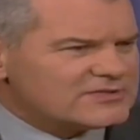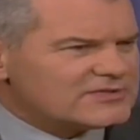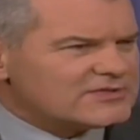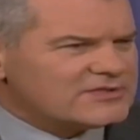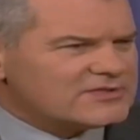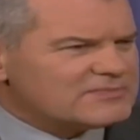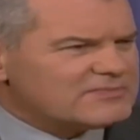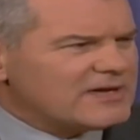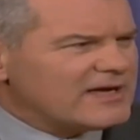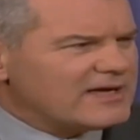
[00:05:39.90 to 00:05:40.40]

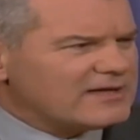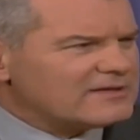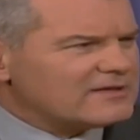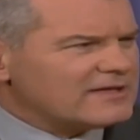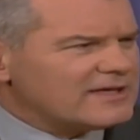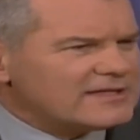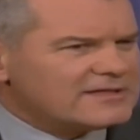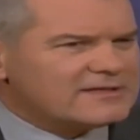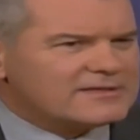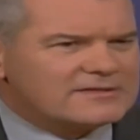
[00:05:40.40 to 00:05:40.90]
this man
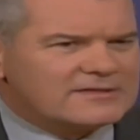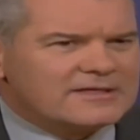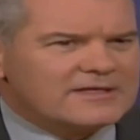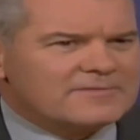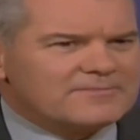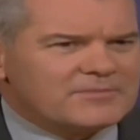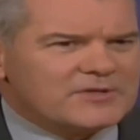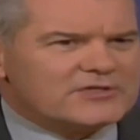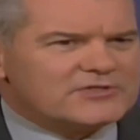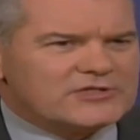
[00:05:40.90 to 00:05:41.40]
Lenin,
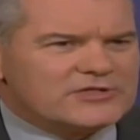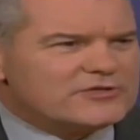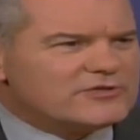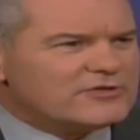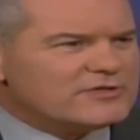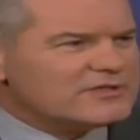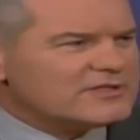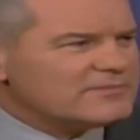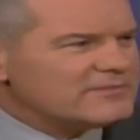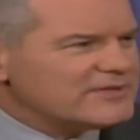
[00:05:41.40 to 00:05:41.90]
is he
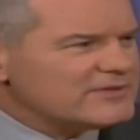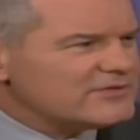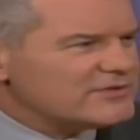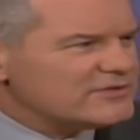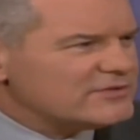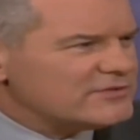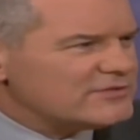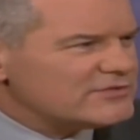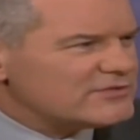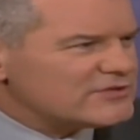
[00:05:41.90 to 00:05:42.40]
going to be the
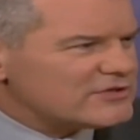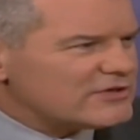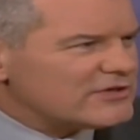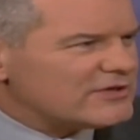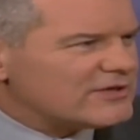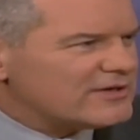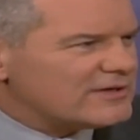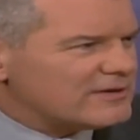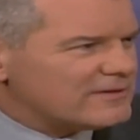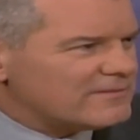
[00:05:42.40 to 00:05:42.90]
new
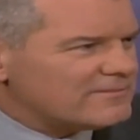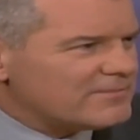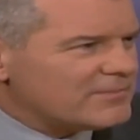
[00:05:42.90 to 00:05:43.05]
czar?